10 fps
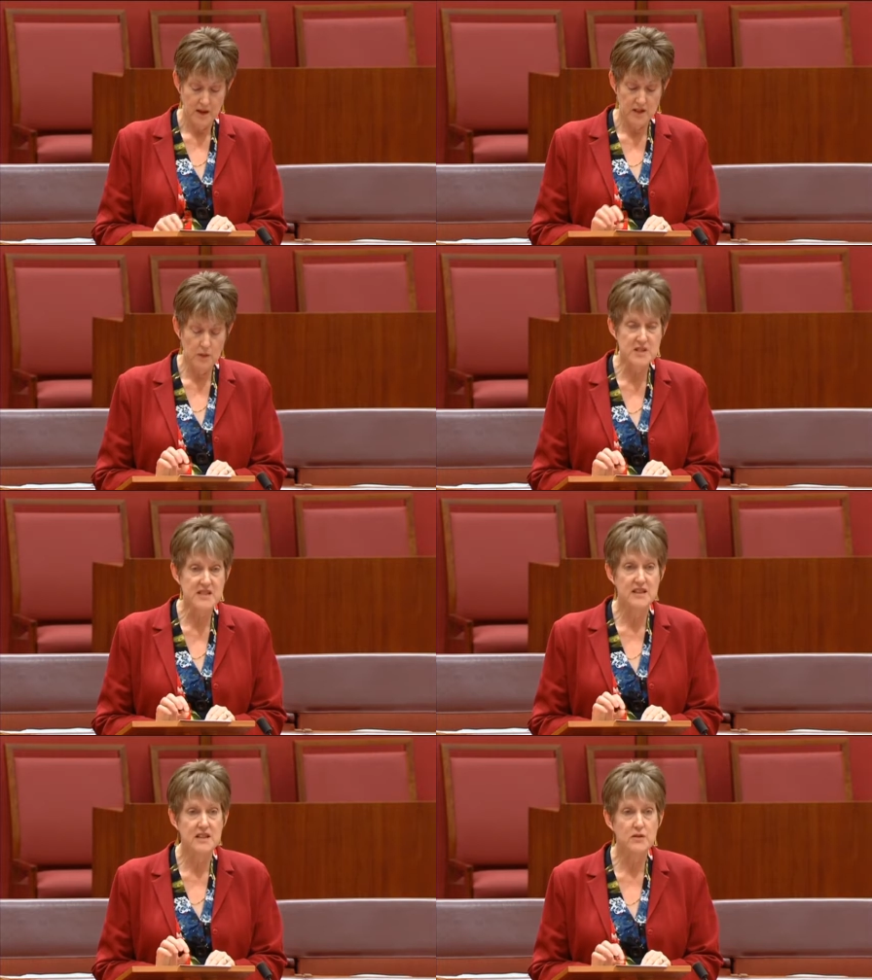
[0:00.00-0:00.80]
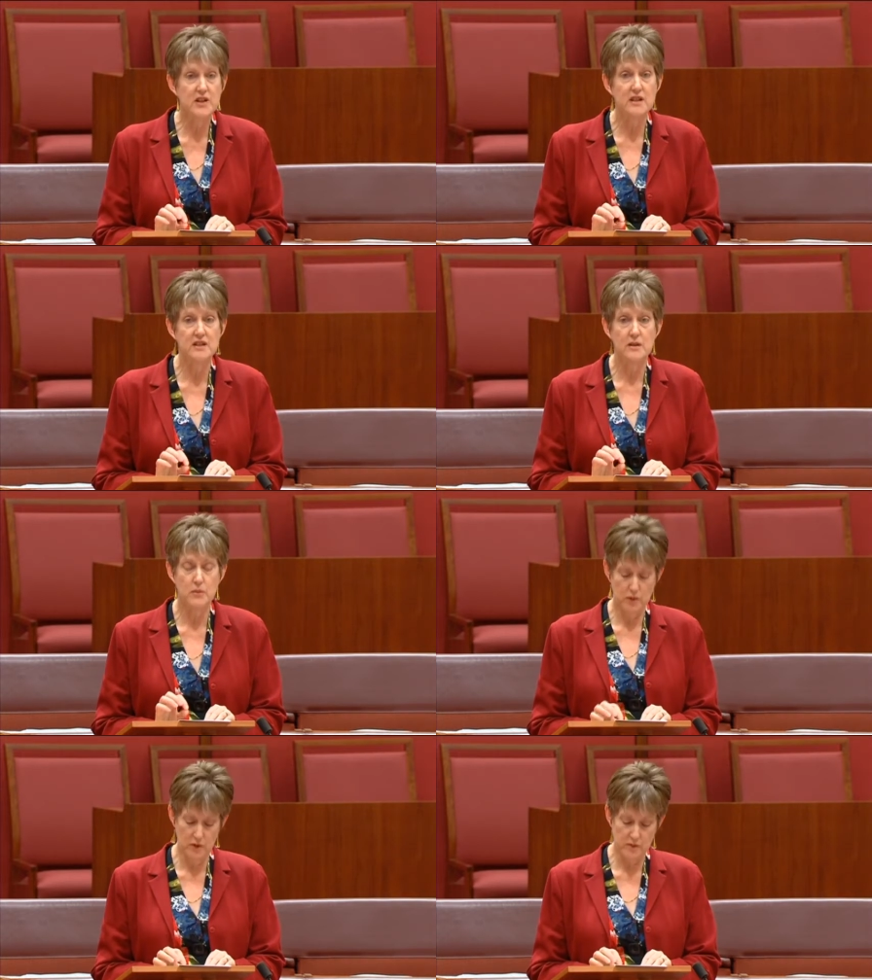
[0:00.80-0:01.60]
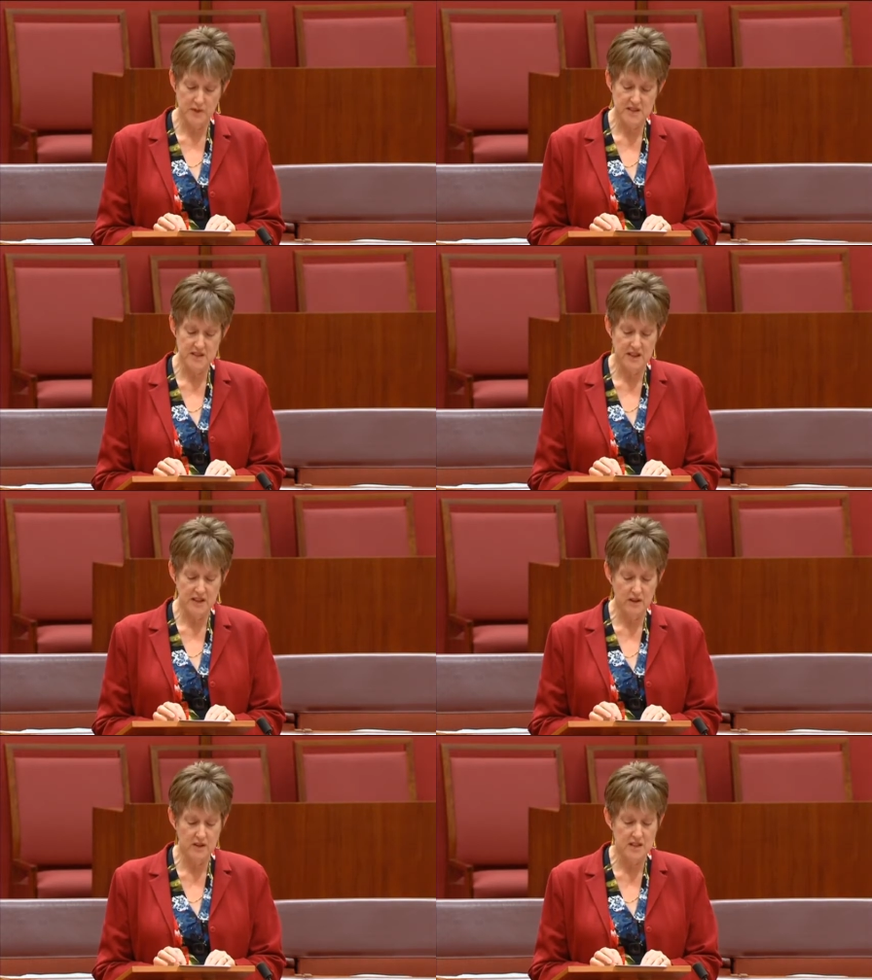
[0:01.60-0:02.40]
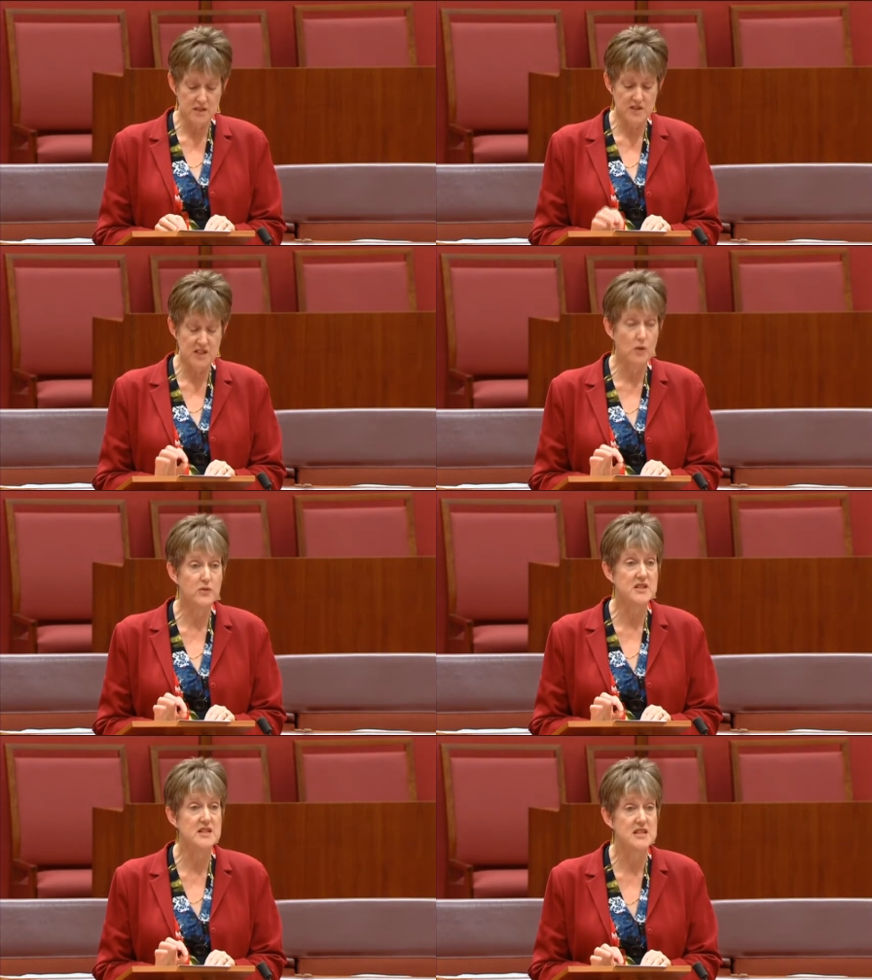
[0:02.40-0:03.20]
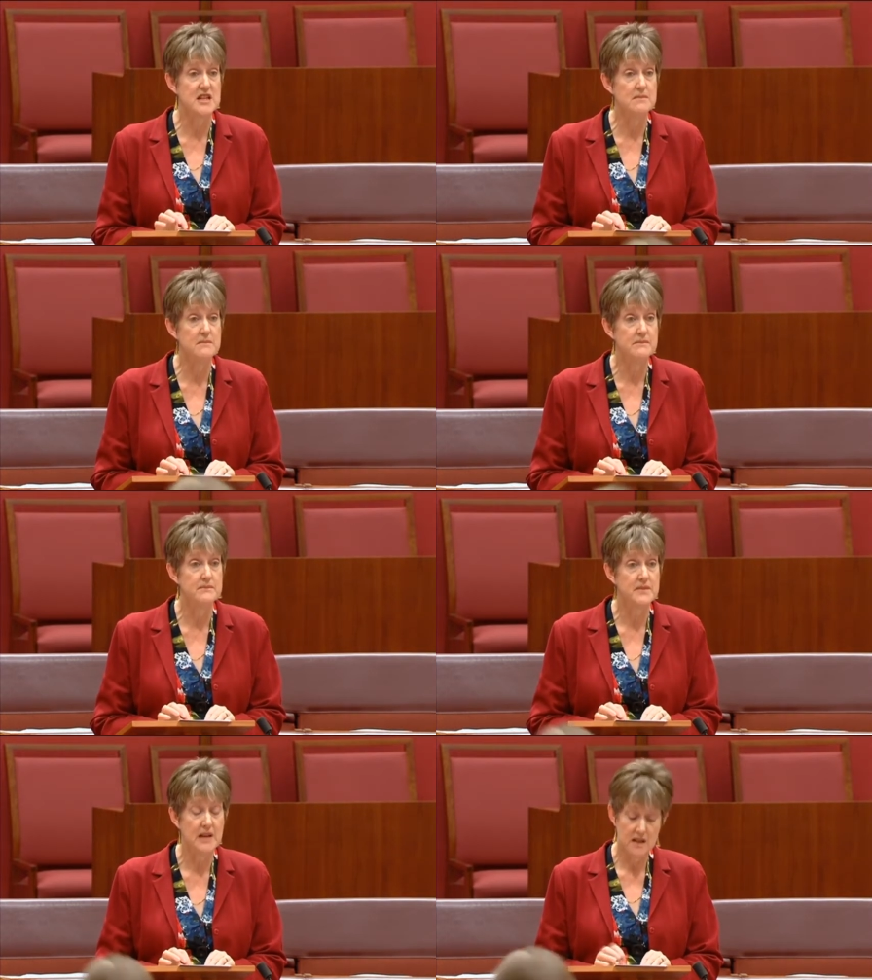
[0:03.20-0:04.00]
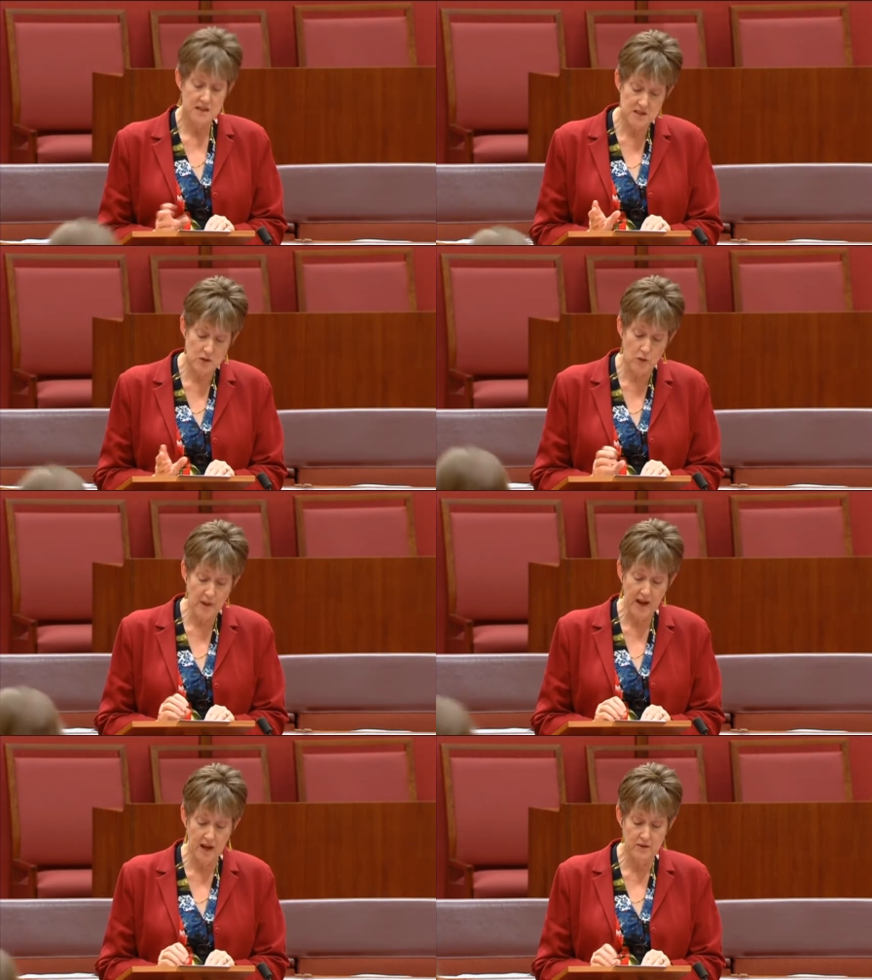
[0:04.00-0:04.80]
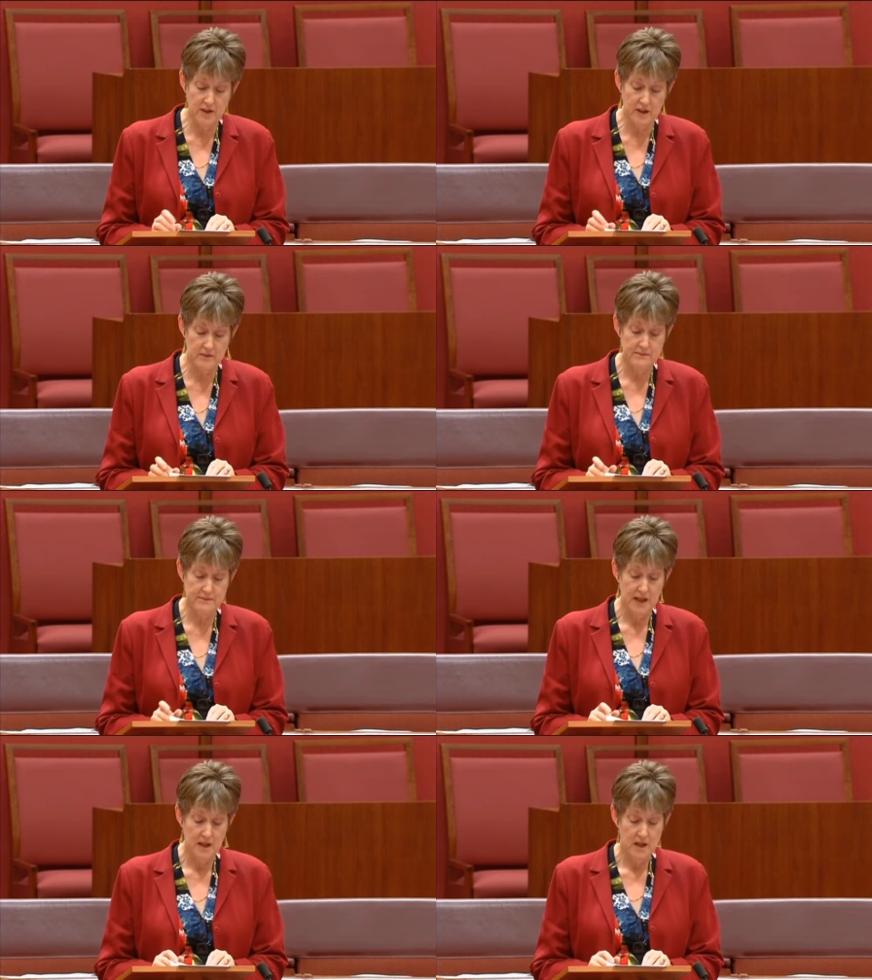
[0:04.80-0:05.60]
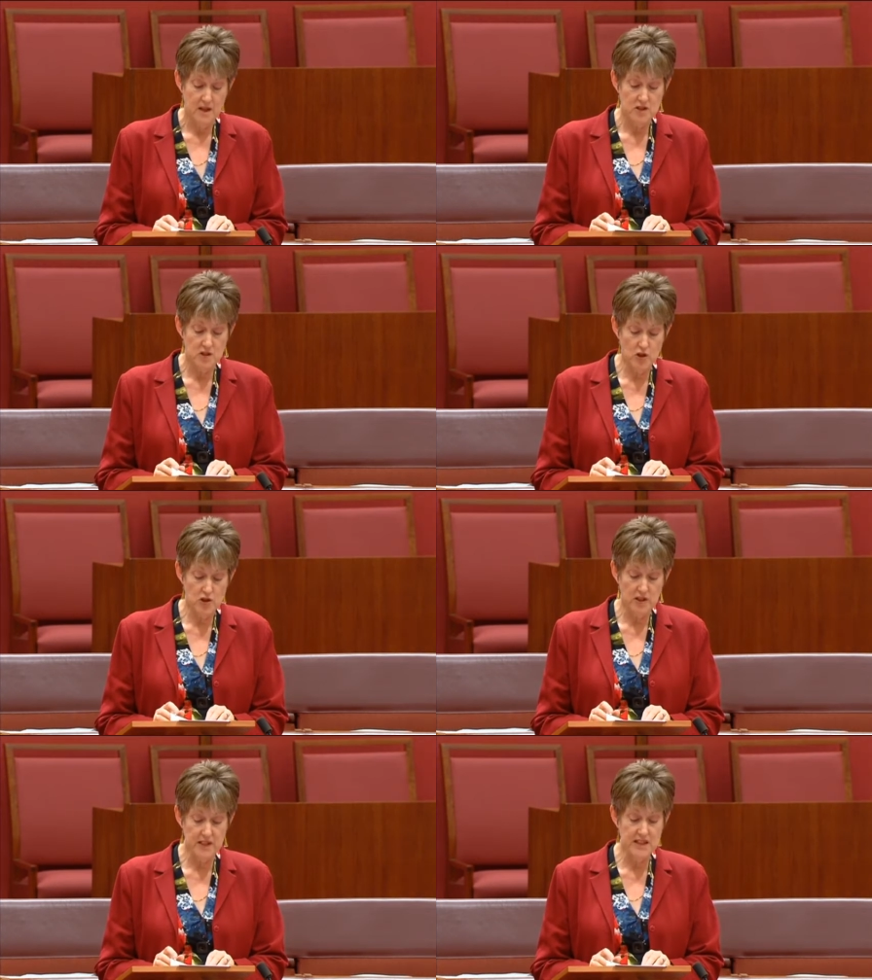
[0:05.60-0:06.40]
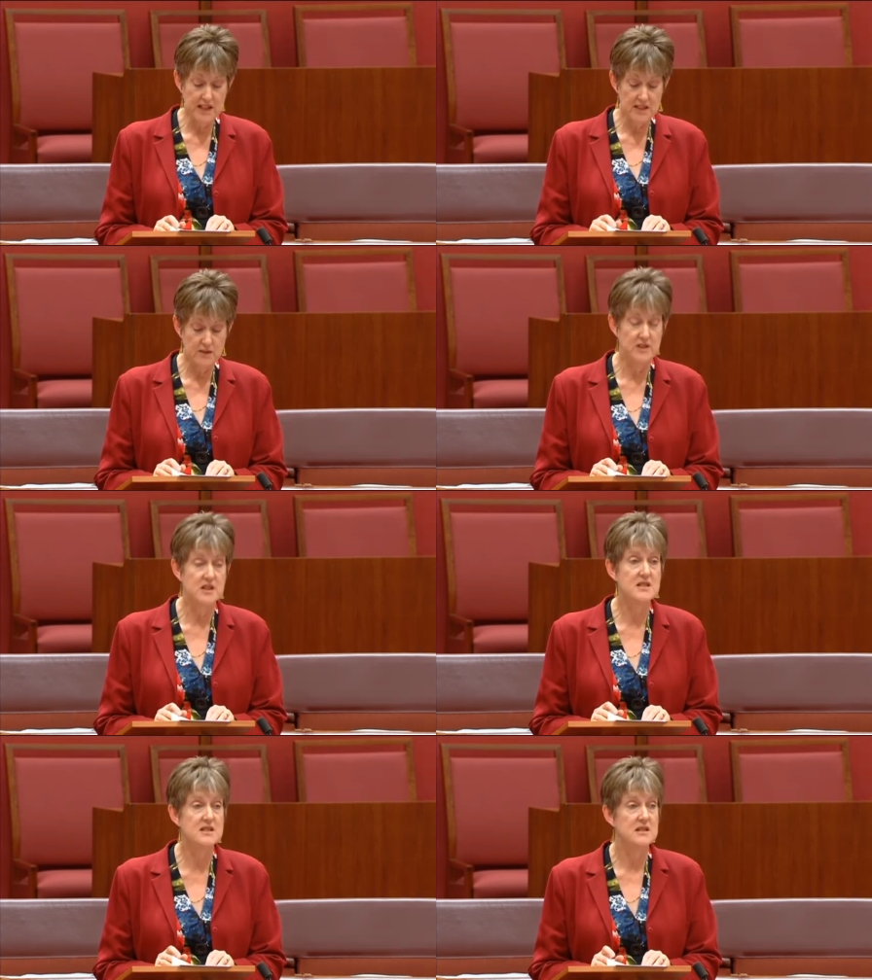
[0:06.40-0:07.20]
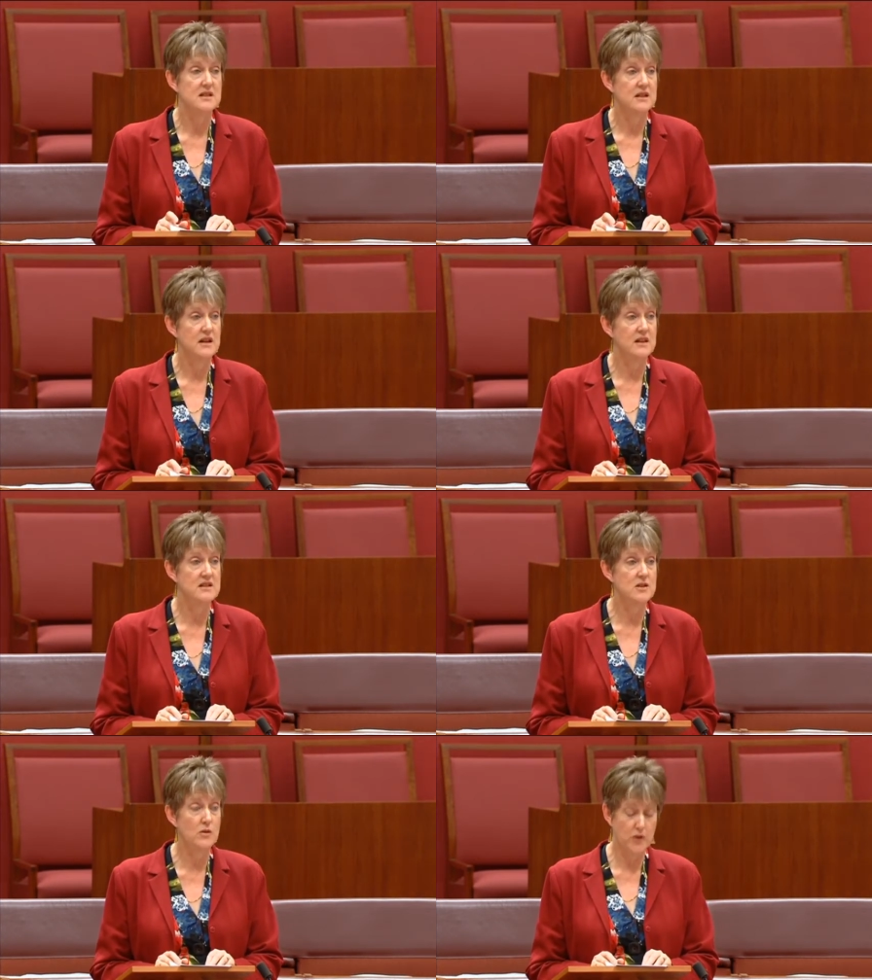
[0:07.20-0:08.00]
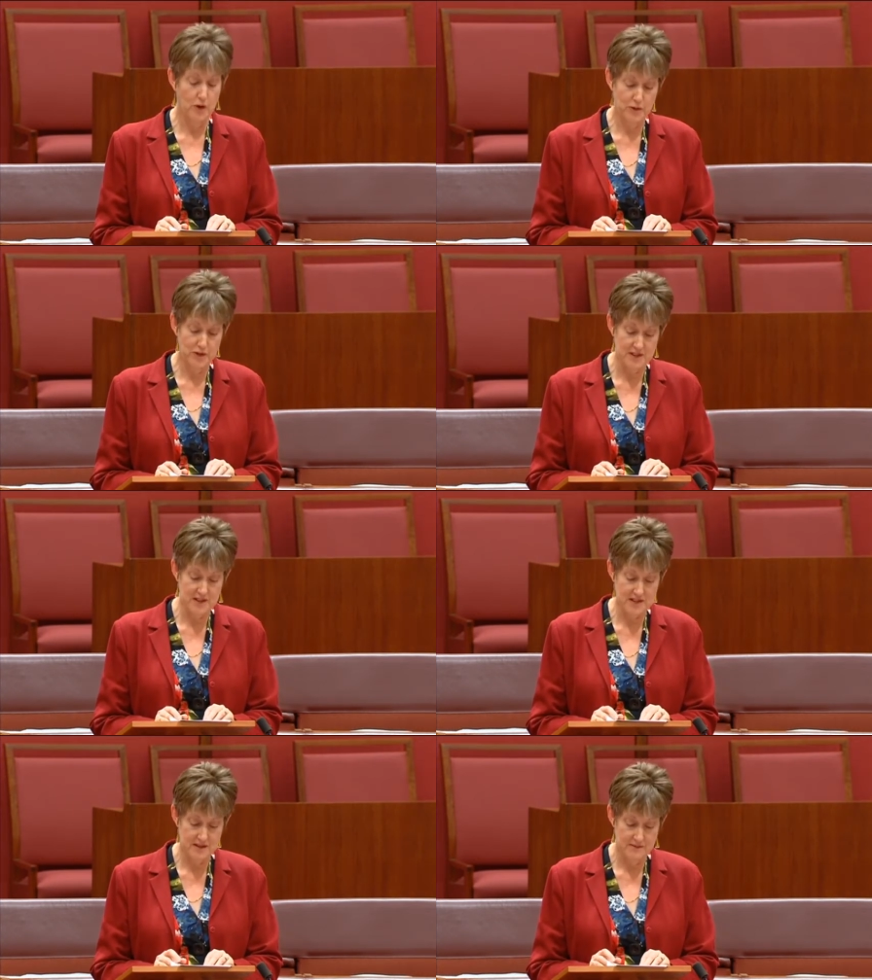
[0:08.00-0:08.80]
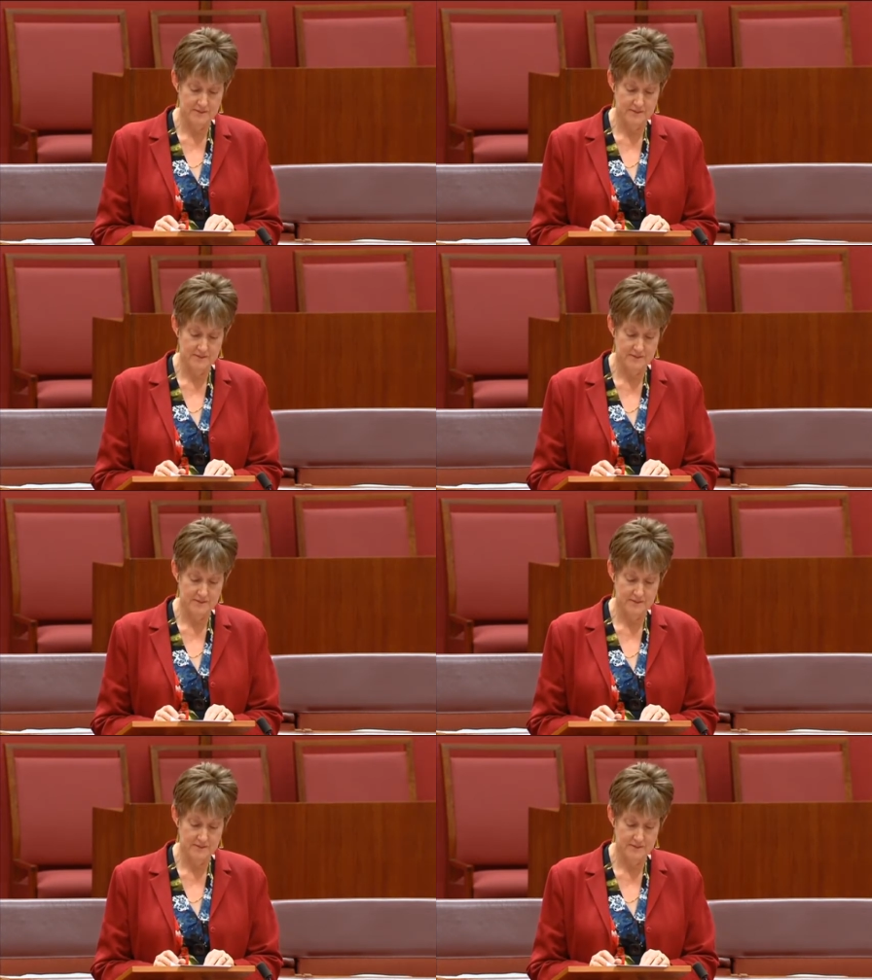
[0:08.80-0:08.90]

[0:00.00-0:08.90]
There were significant improvements in areas of self-esteem, school behaviour, social attentiveness and self-confidence.